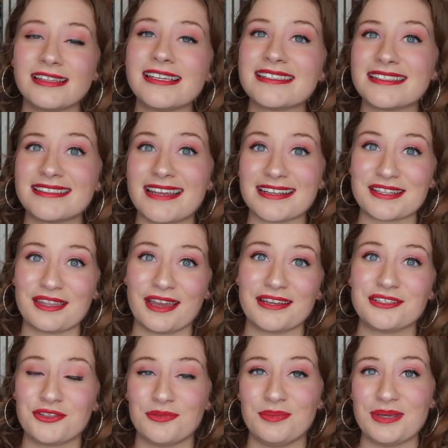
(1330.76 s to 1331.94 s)
Elise is next in line
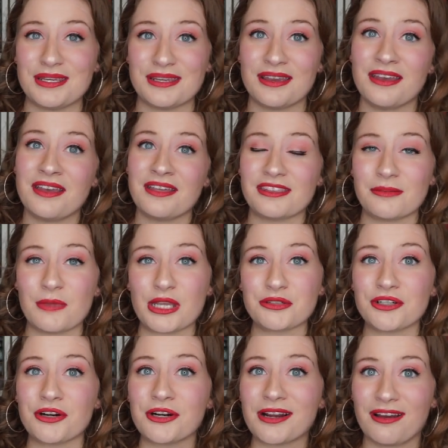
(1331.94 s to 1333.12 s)
to be the
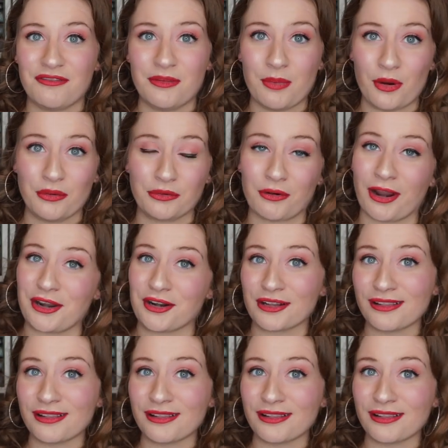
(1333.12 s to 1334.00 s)
matriarch of the Bone Crier